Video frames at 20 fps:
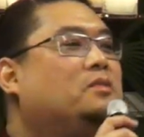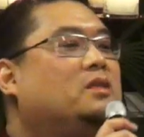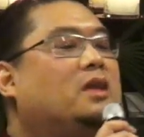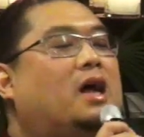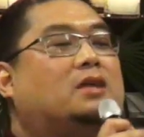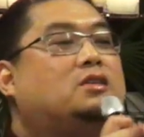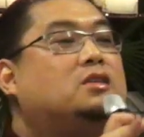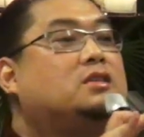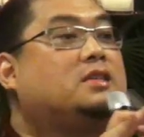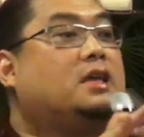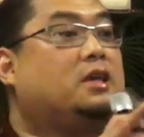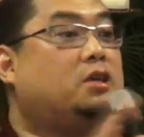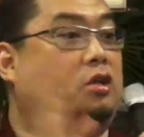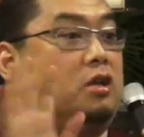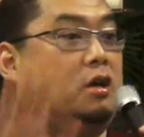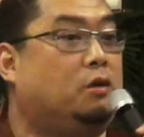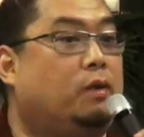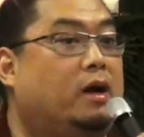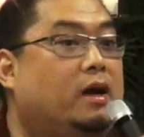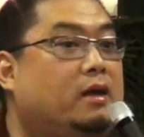I just say, you
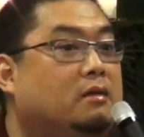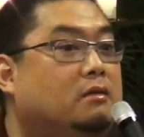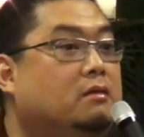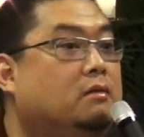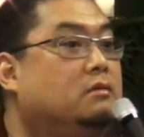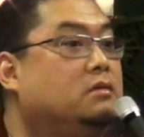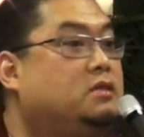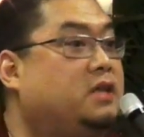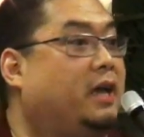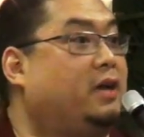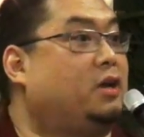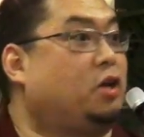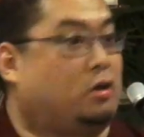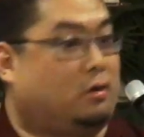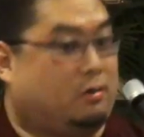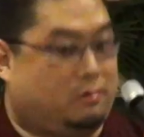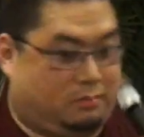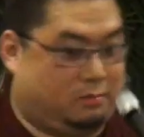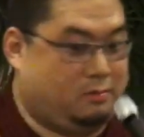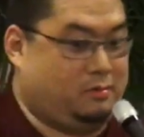know what? Take
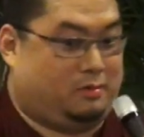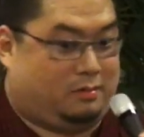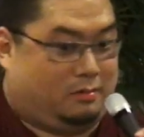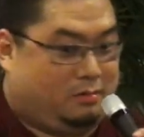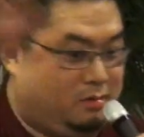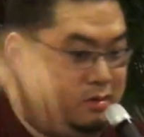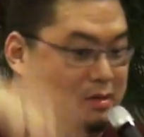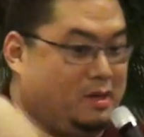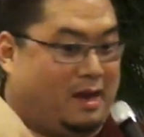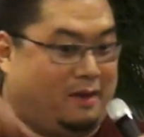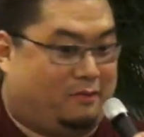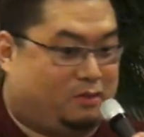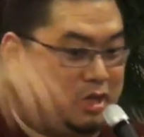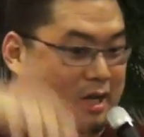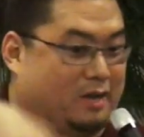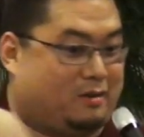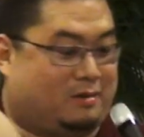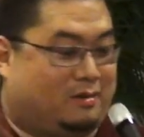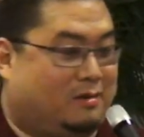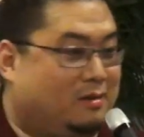her.
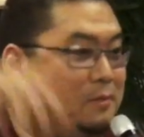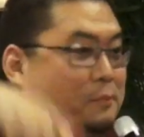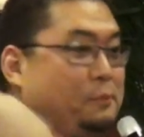Take her.